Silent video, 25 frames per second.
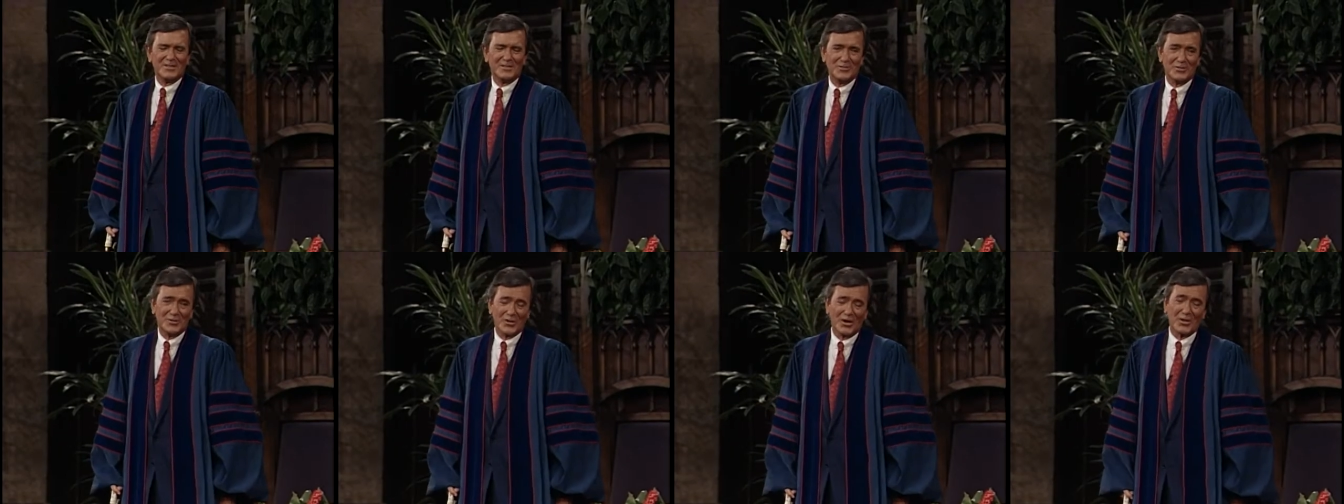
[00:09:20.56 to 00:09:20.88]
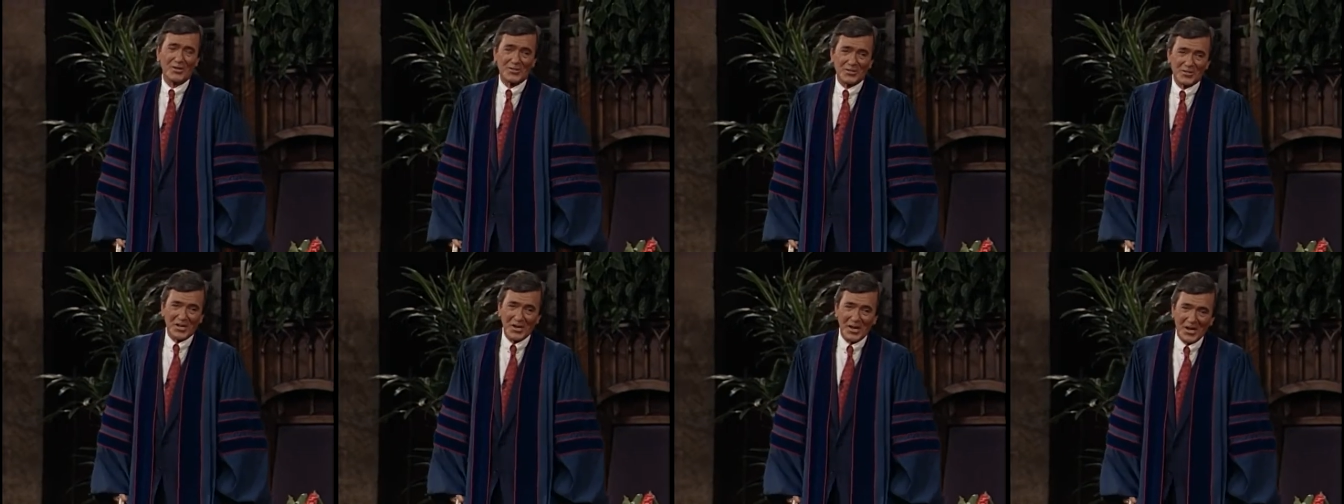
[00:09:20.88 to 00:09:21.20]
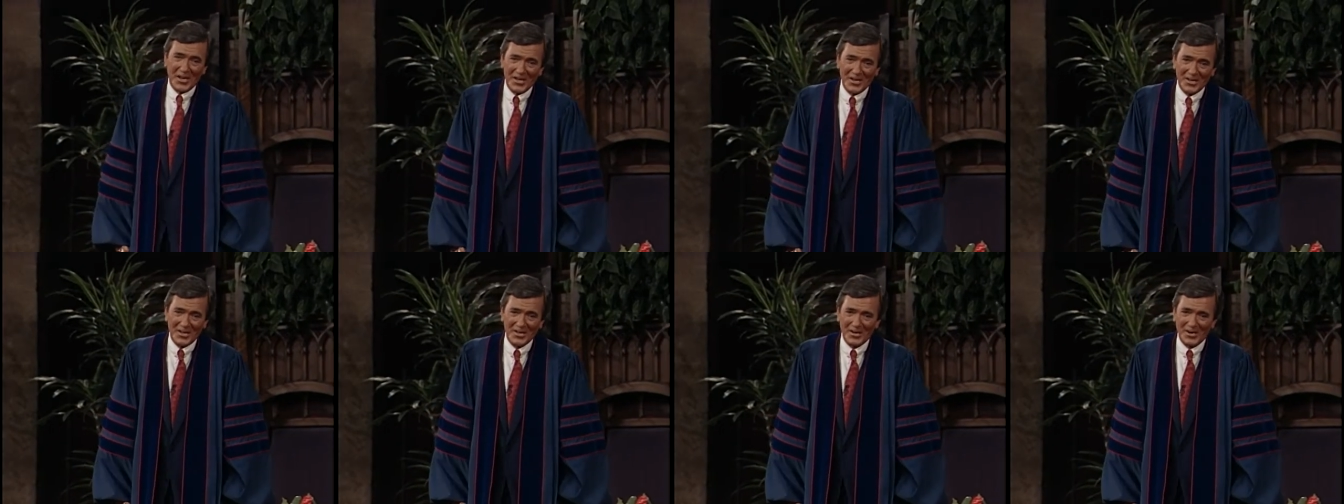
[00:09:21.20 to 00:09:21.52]
John
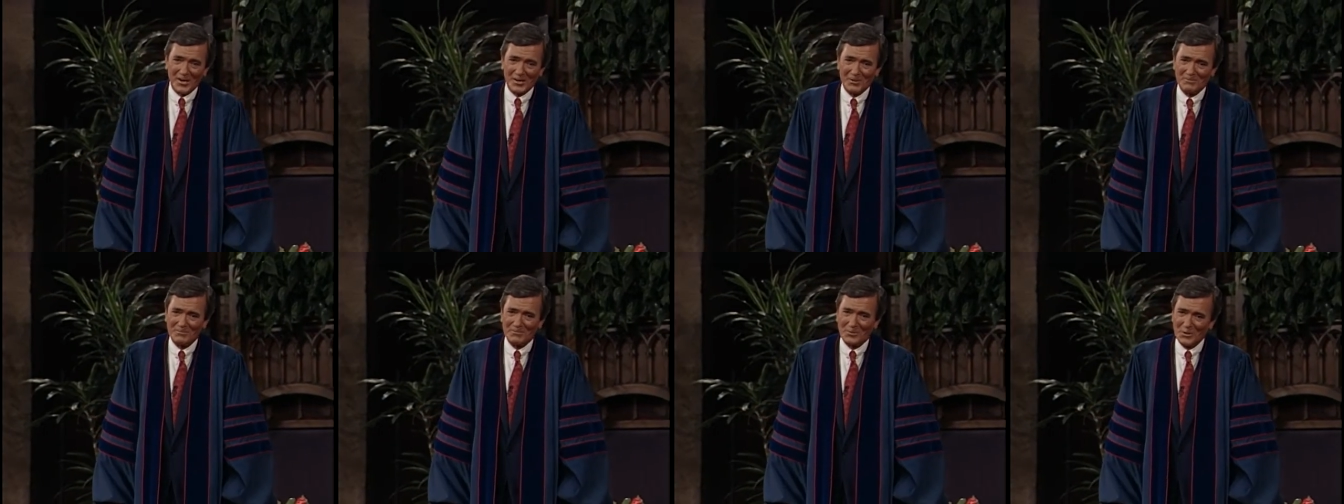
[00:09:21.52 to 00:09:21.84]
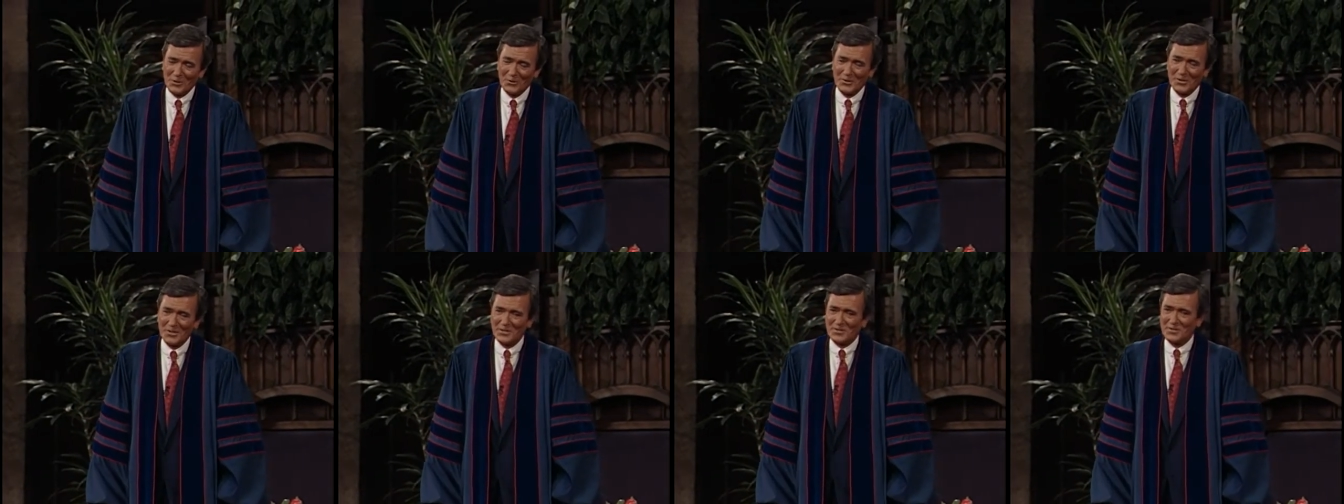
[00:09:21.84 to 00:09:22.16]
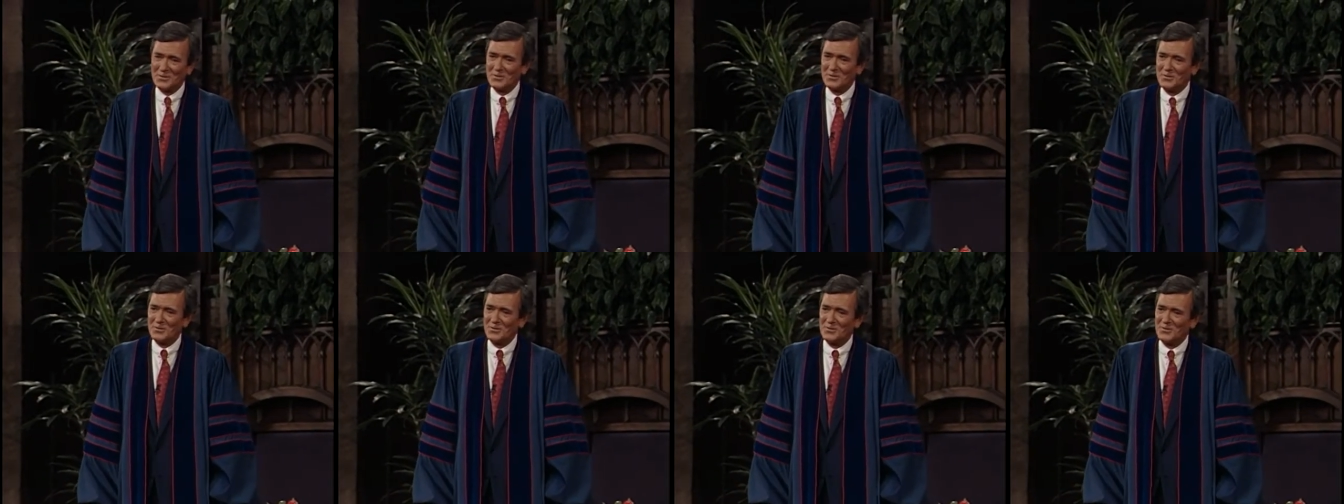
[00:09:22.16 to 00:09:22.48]
Gay, a poet
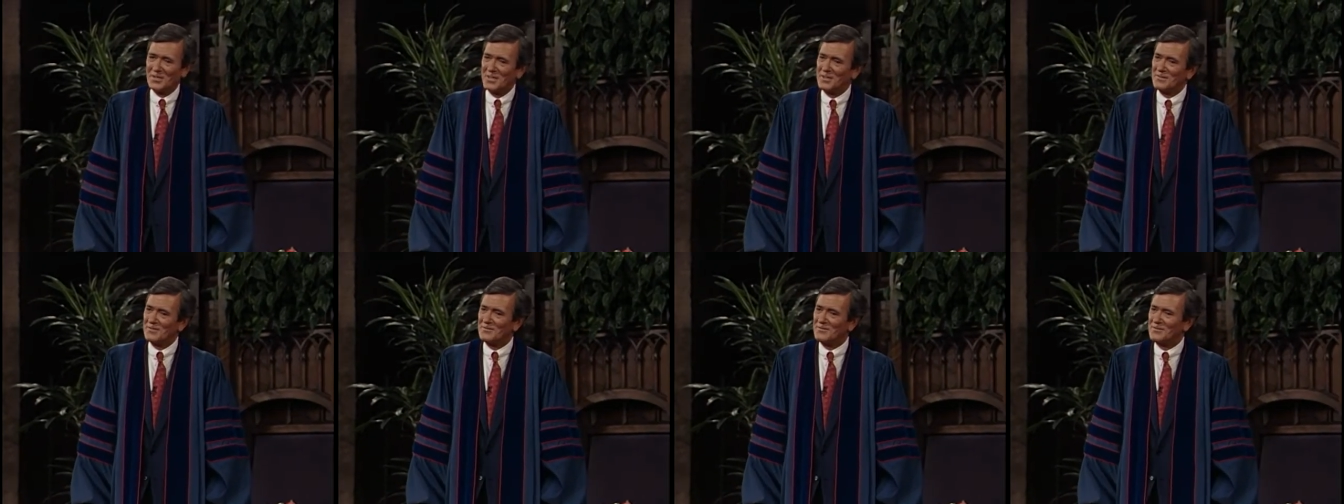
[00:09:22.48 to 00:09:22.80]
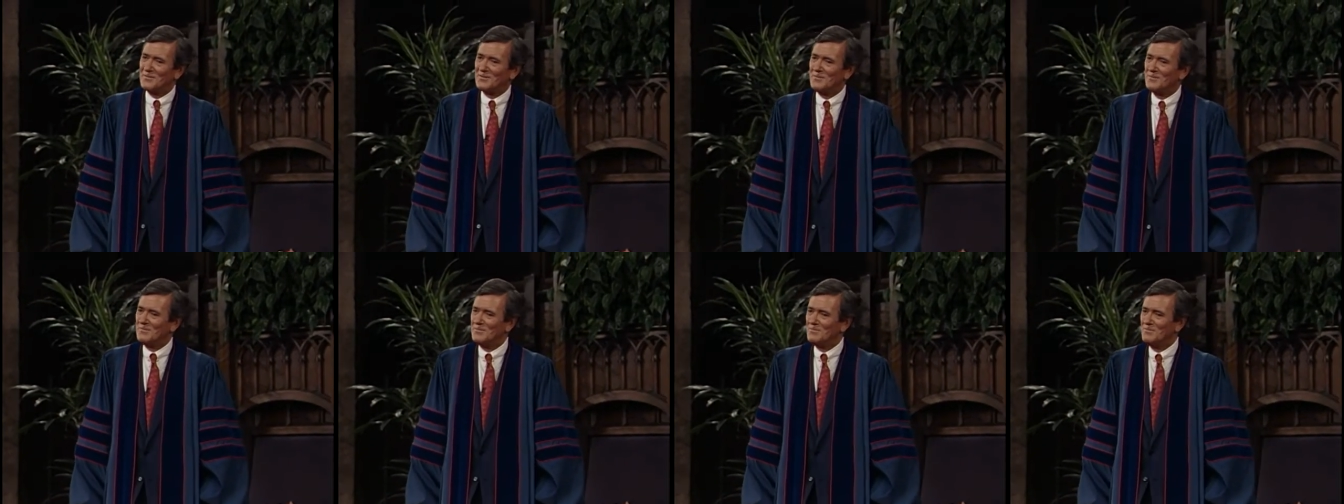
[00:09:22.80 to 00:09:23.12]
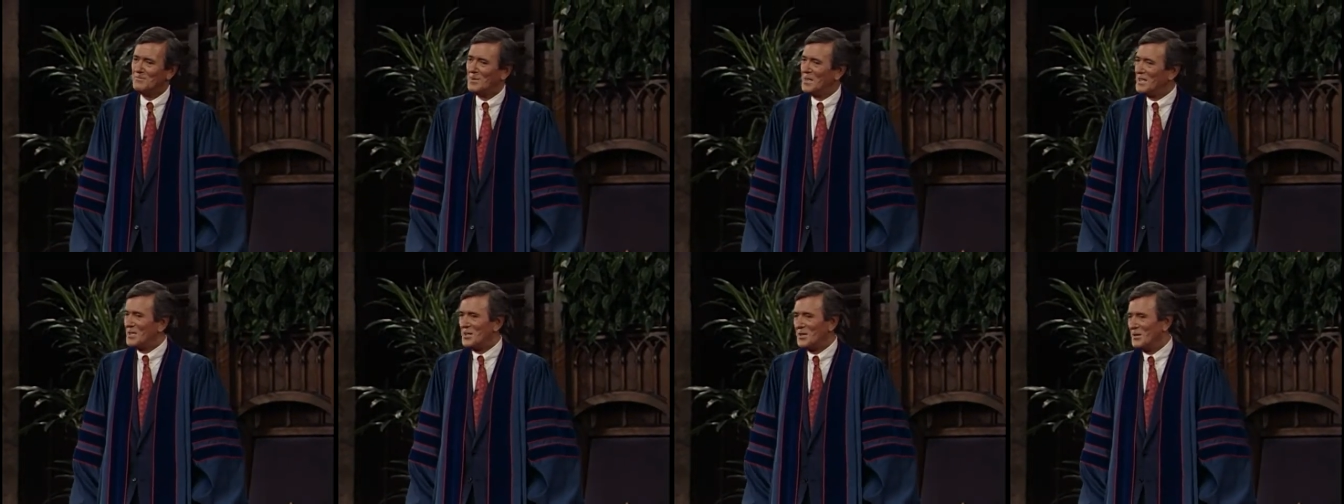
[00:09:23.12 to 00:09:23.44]
who lived
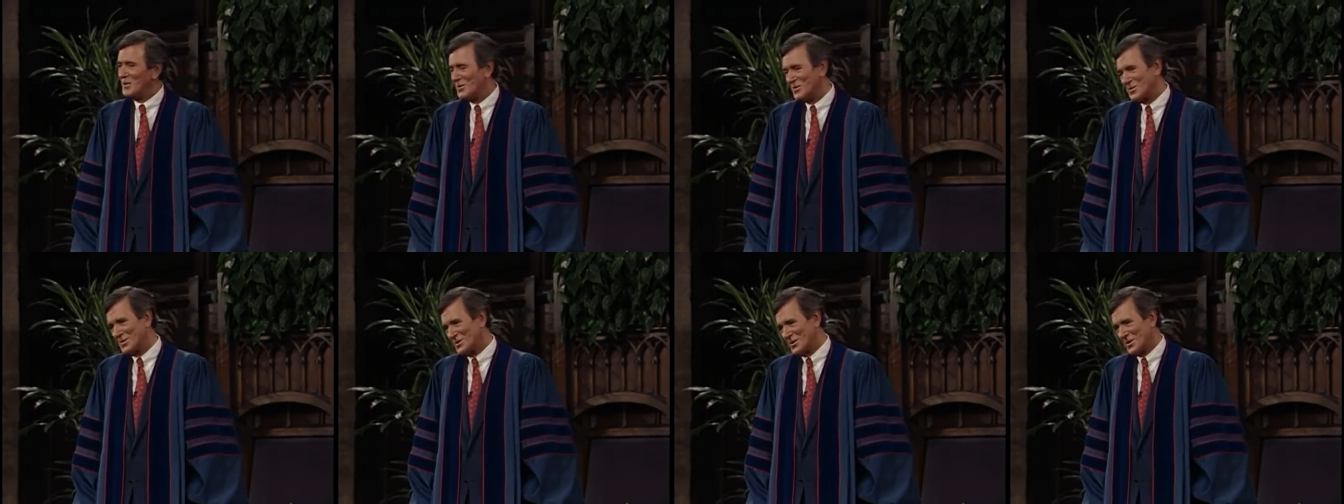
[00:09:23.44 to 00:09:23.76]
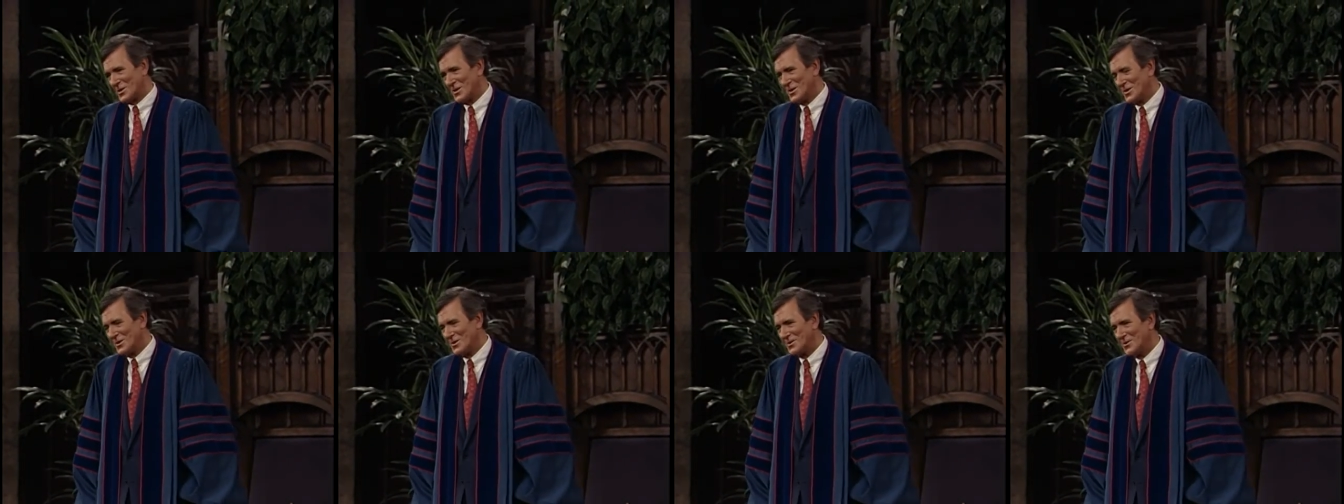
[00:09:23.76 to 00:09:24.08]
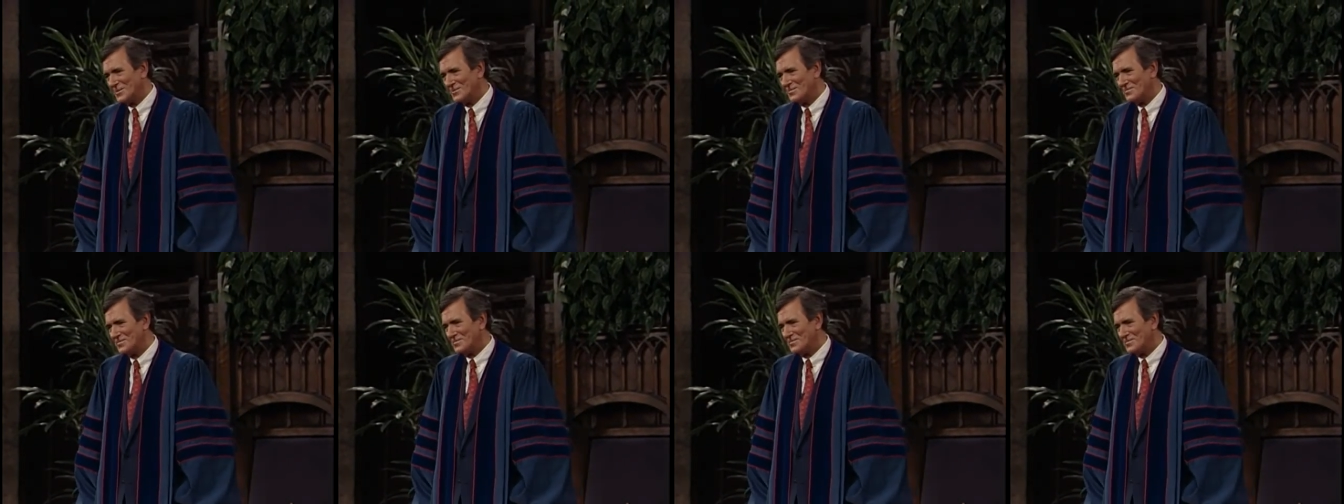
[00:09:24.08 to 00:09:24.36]
many years ago,